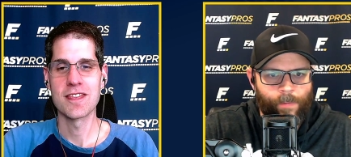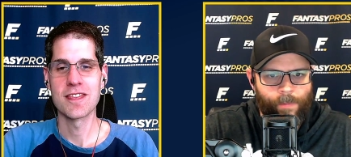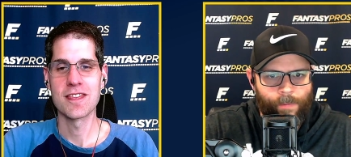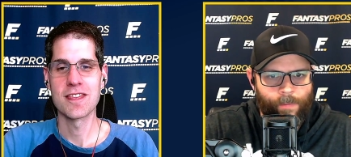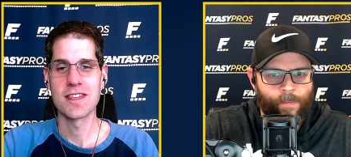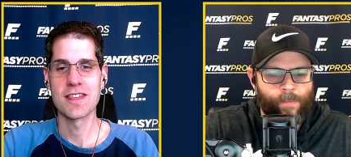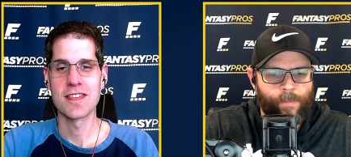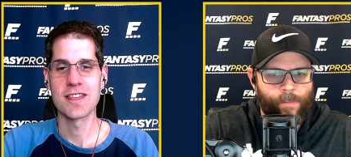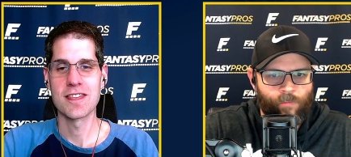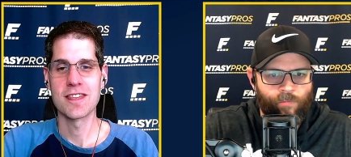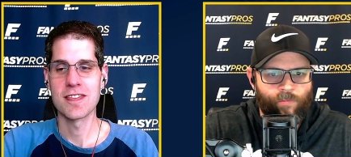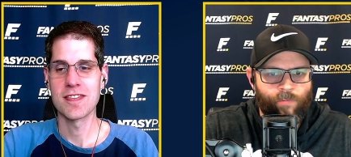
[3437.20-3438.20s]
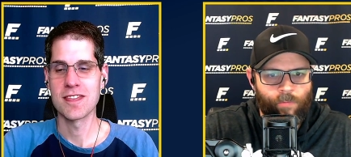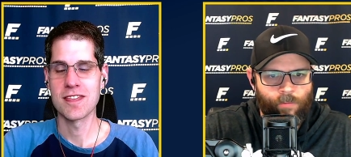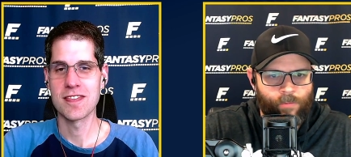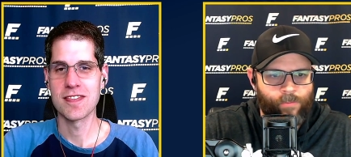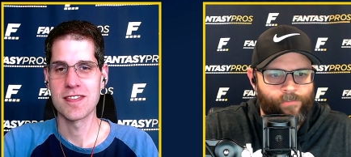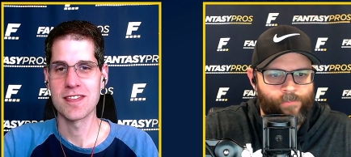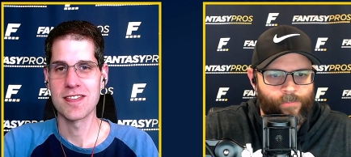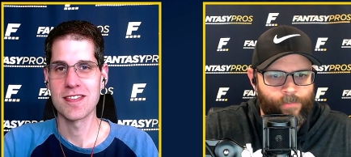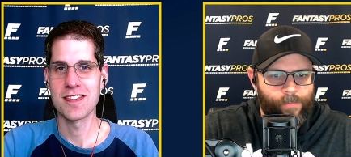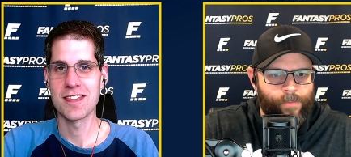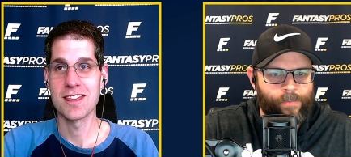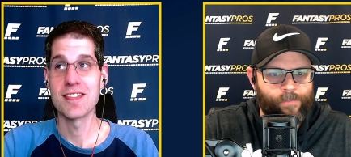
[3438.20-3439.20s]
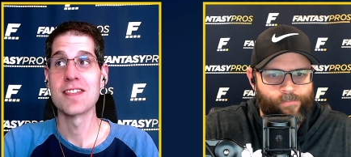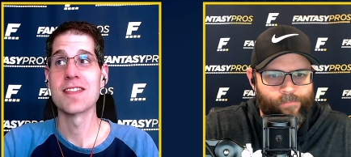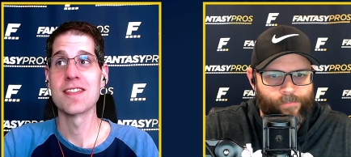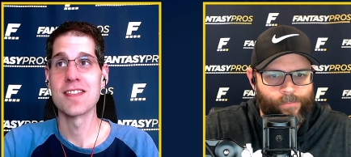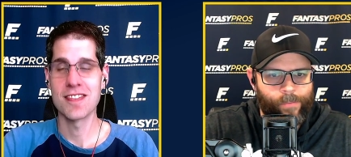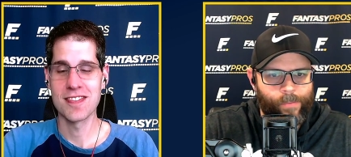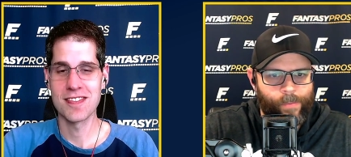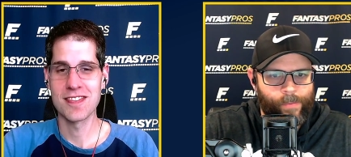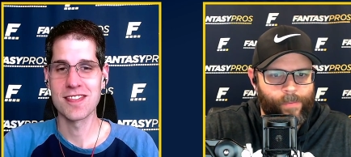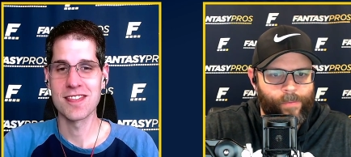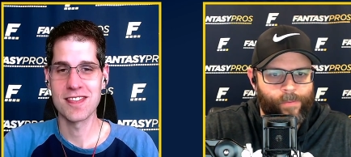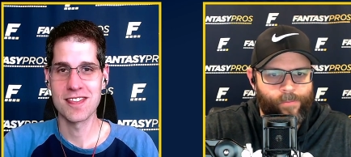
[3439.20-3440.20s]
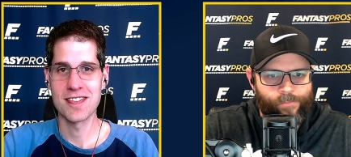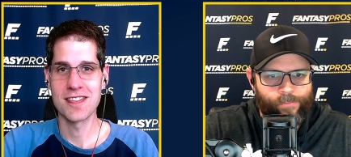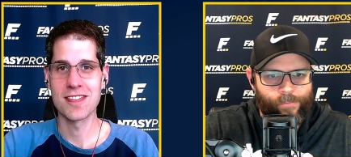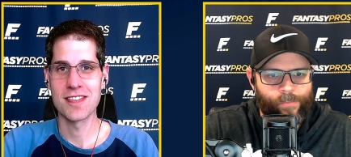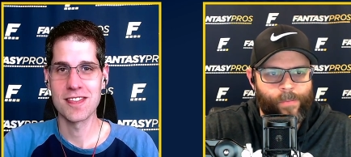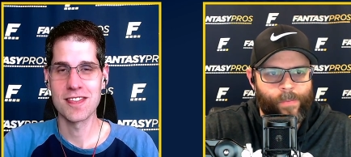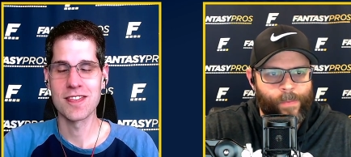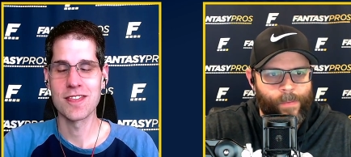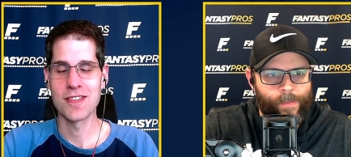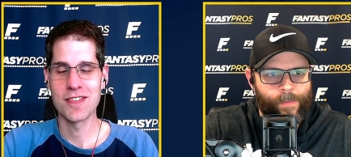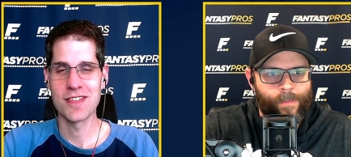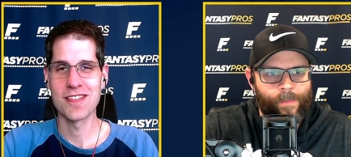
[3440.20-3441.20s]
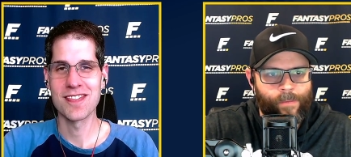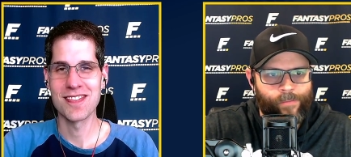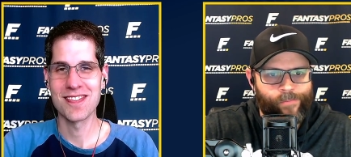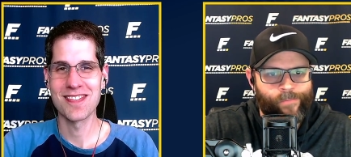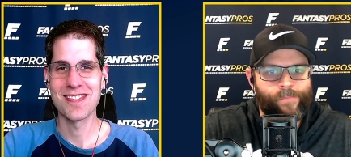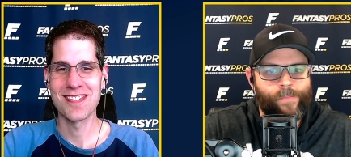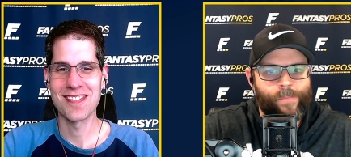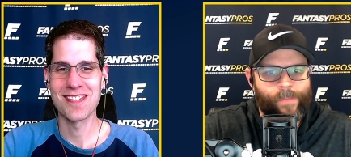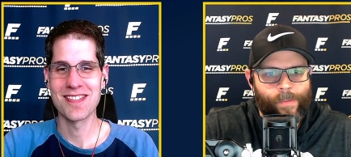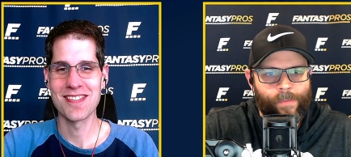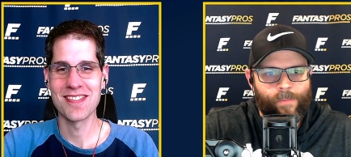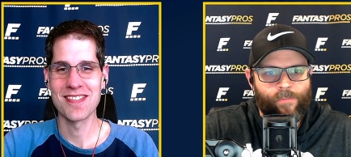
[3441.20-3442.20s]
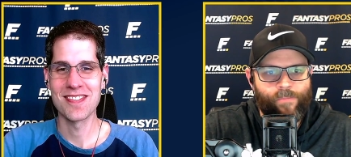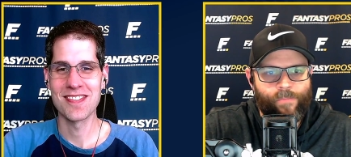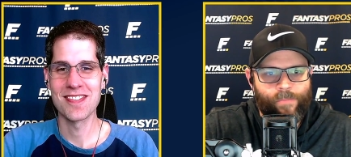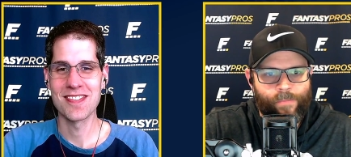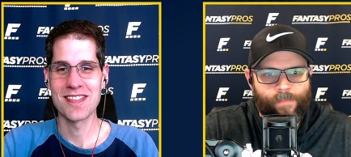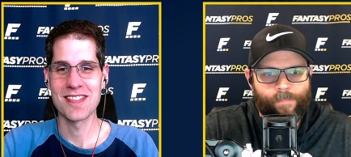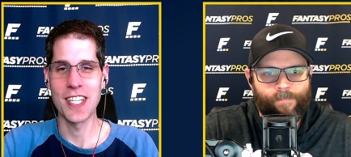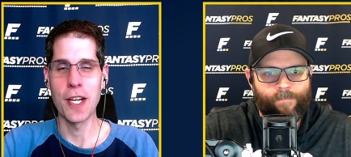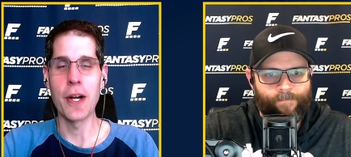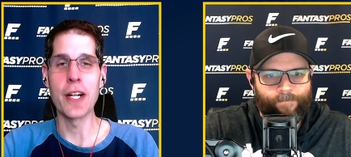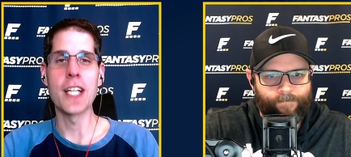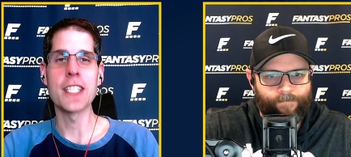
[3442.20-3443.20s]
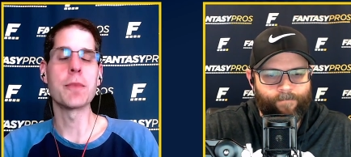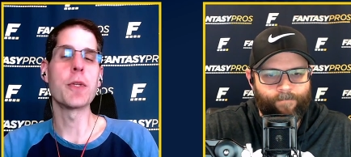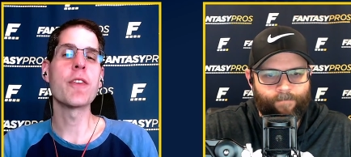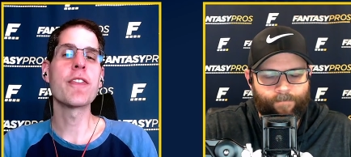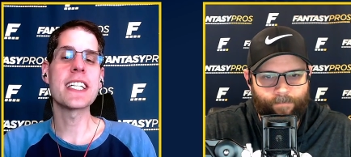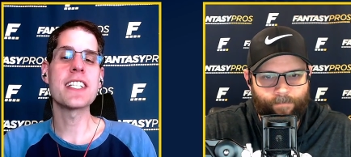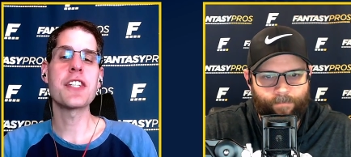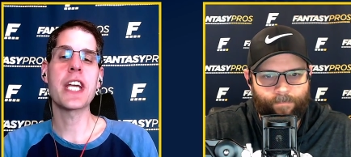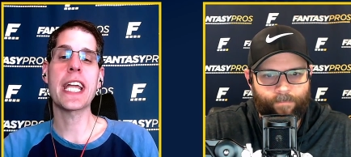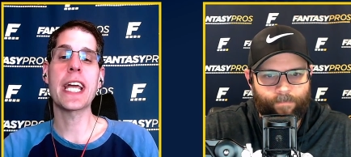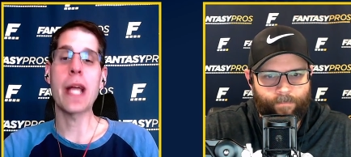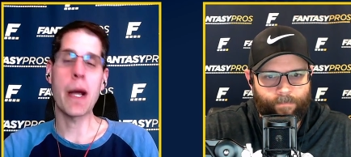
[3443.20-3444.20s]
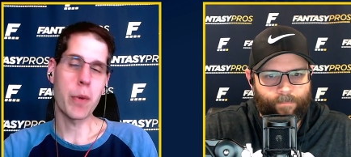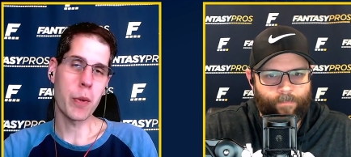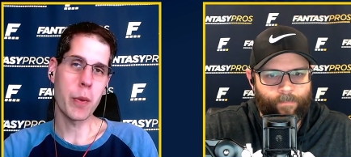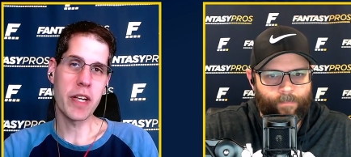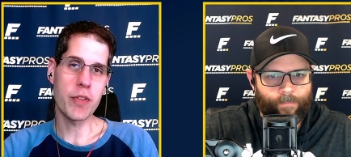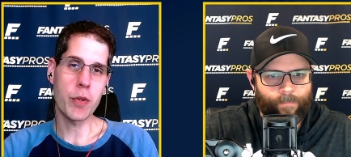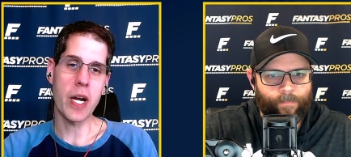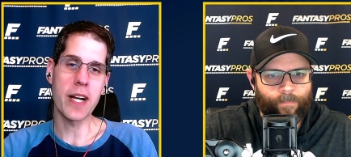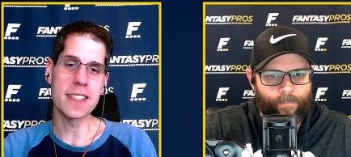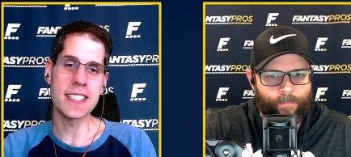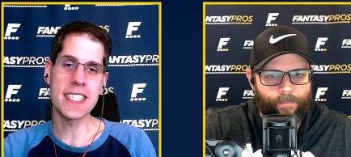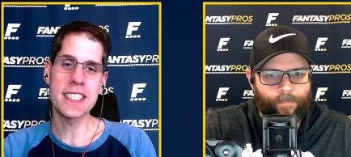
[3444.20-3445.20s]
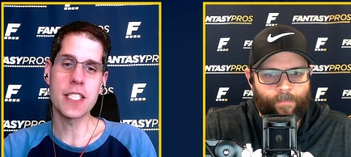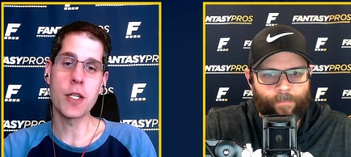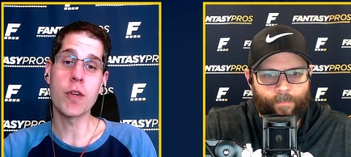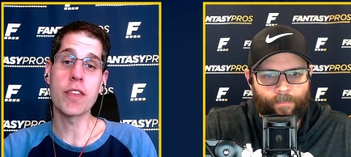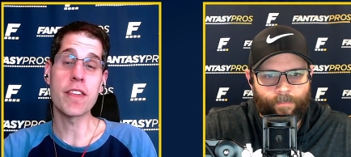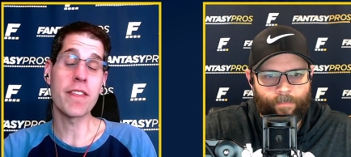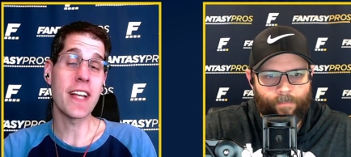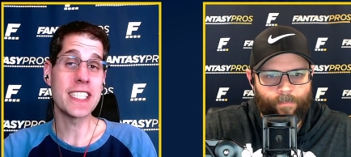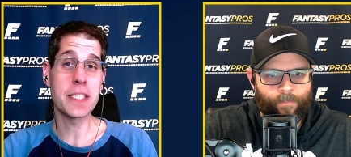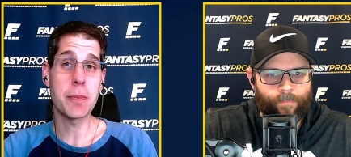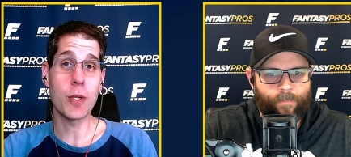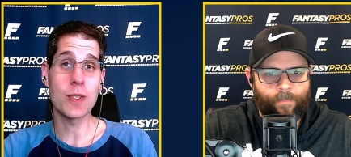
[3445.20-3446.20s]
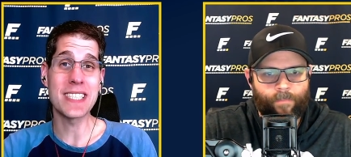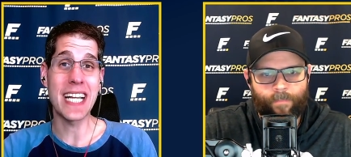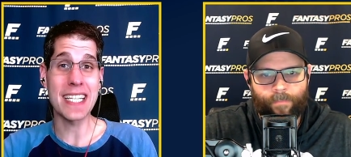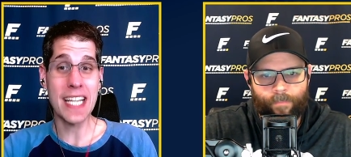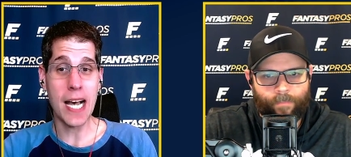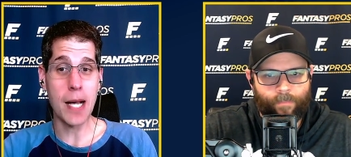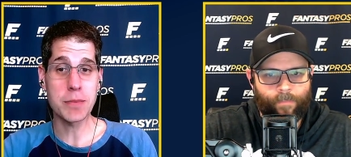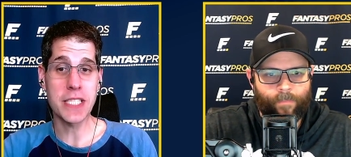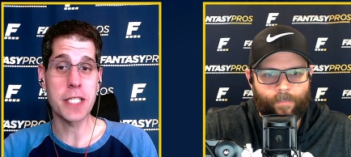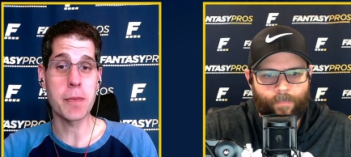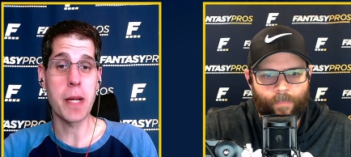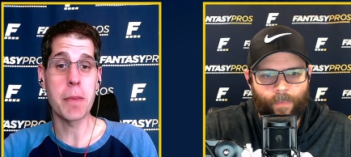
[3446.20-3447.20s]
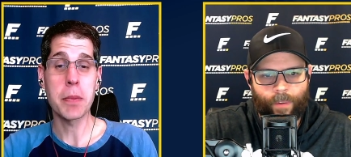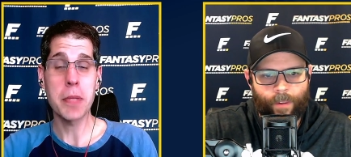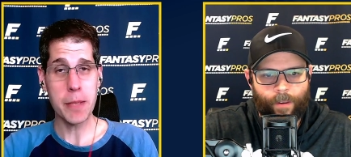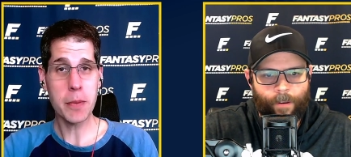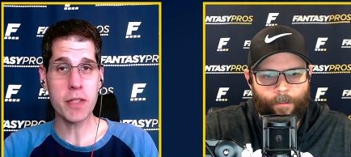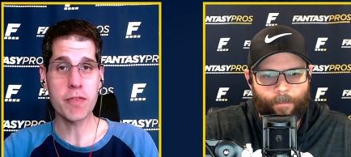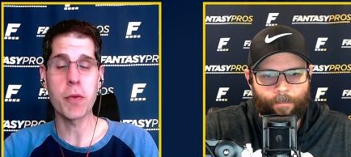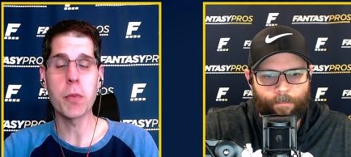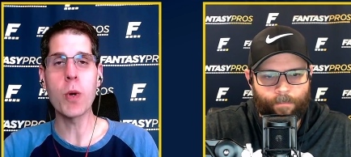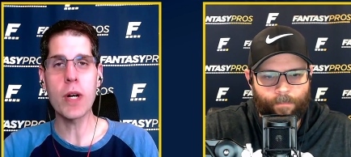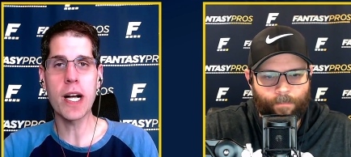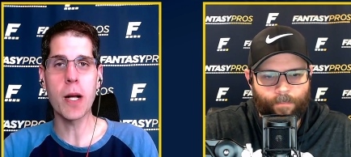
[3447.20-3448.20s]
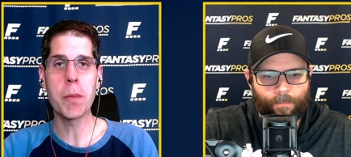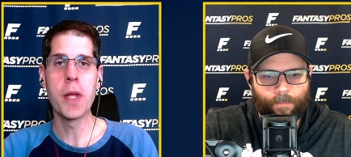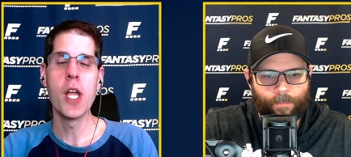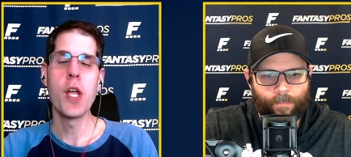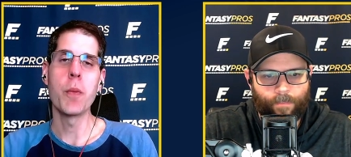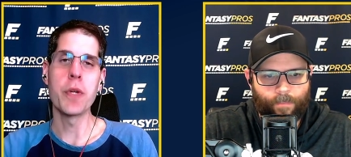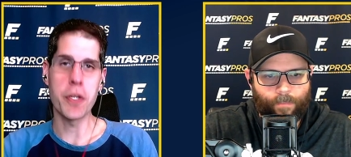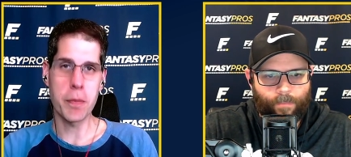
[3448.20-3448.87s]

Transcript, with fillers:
Speaker 1: uh, Seahawks dot com with my Seahawks Fantasy Insider every Tuesday and Wednesday.
Speaker 2: All right, awesome. Don't forget to check out our waiver wire assistant over at fantasy pros dot com slash my playbook for more help with